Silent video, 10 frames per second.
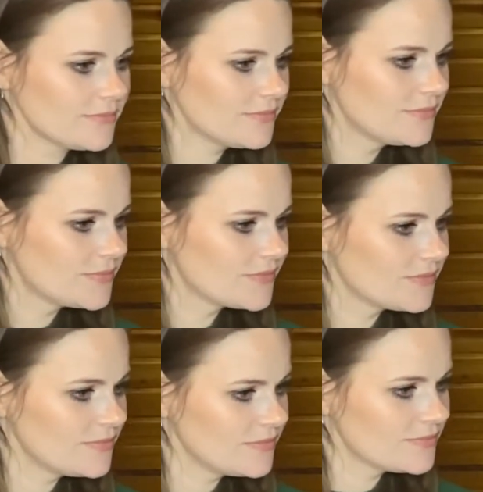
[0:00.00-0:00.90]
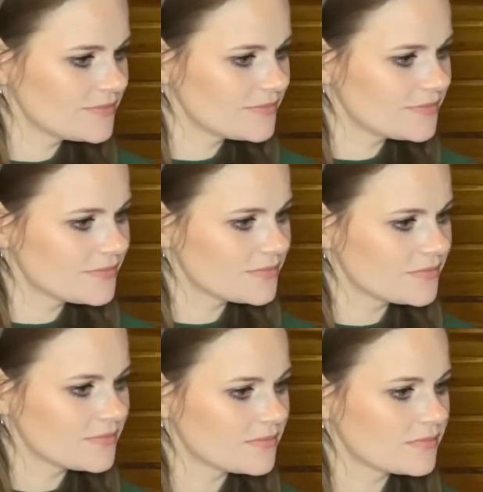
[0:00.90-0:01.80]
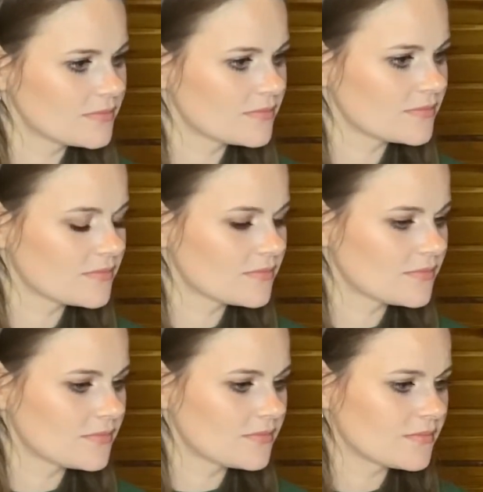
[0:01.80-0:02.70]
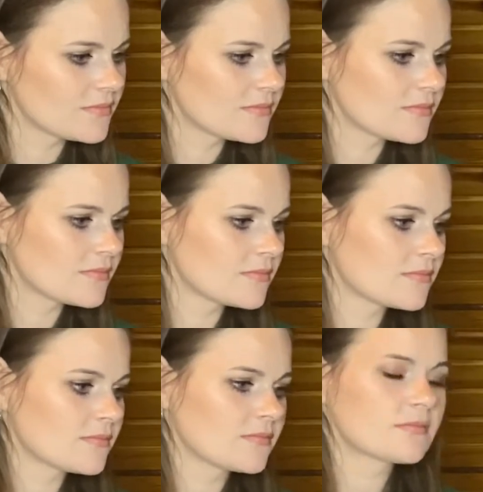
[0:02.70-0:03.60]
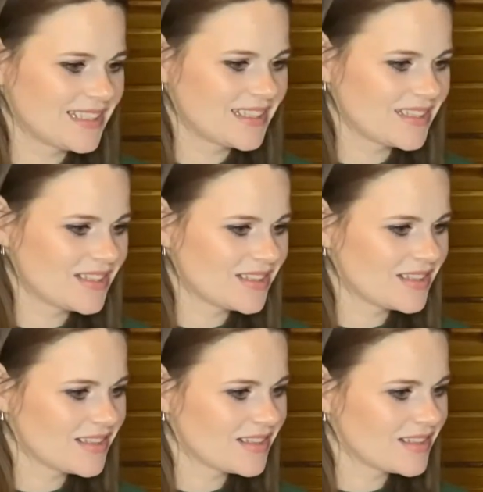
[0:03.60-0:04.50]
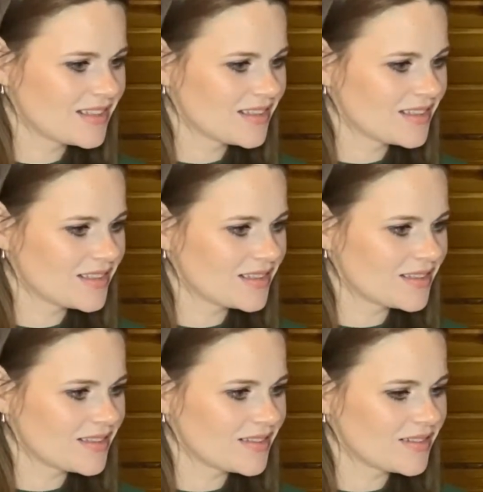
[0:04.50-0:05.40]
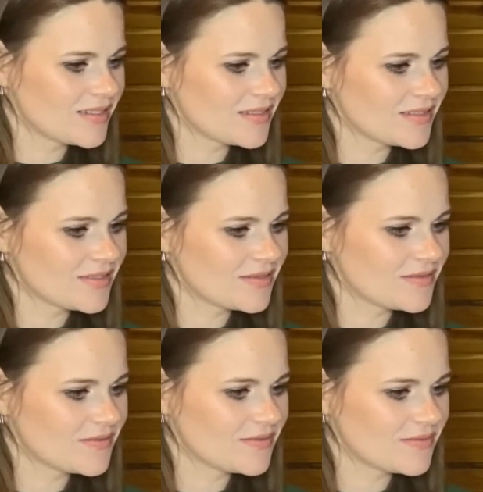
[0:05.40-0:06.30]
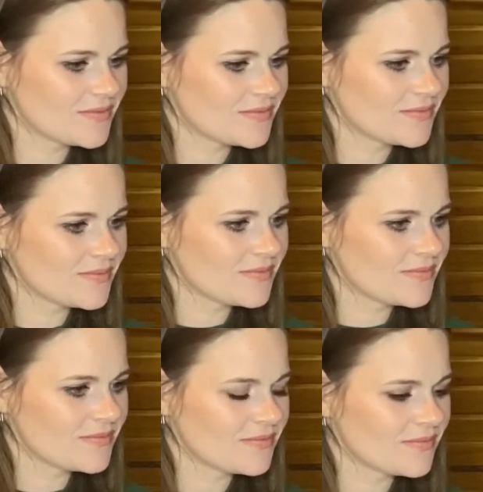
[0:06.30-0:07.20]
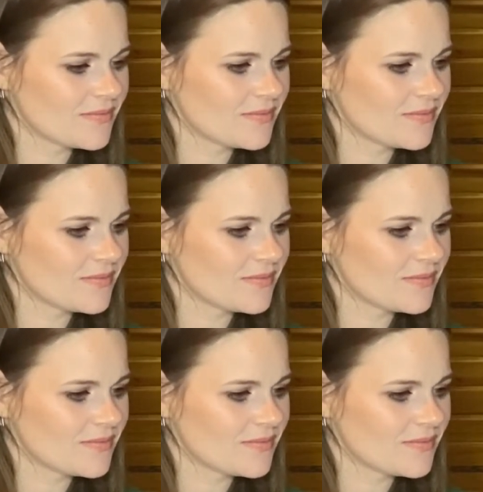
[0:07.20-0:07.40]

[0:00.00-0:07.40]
(silent)